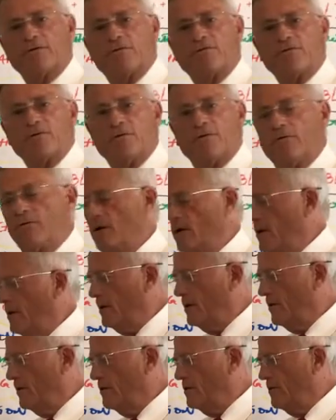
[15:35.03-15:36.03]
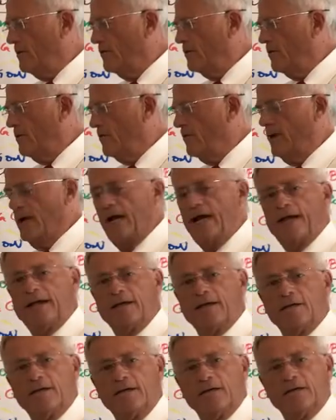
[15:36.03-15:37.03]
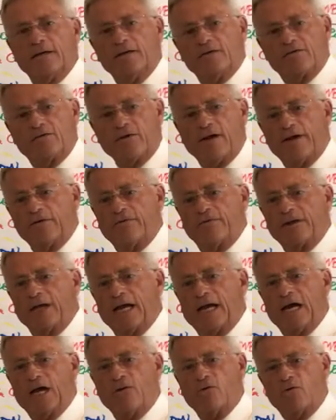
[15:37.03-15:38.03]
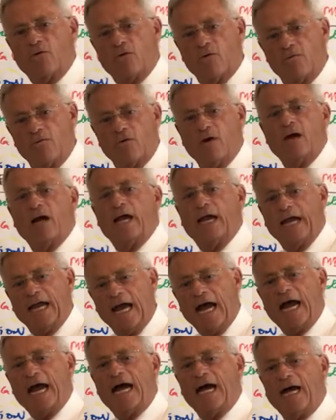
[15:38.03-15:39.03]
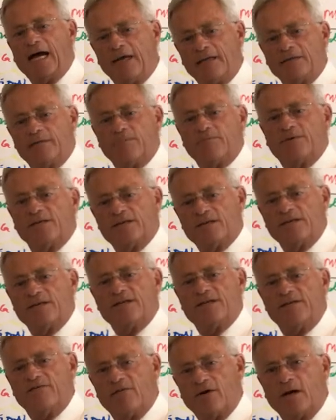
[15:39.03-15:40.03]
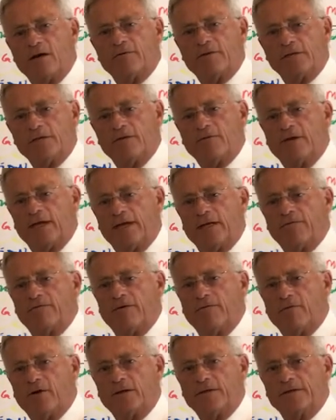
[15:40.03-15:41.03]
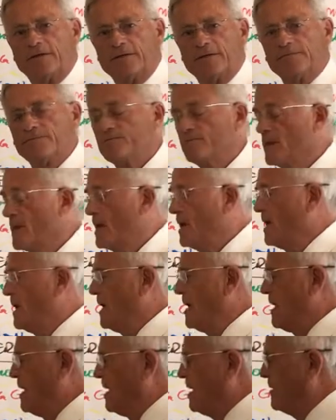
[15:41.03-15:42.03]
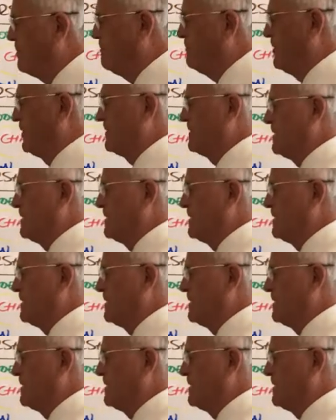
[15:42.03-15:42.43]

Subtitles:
a control guy trying to figure out, are the business evolving the way that we want it? But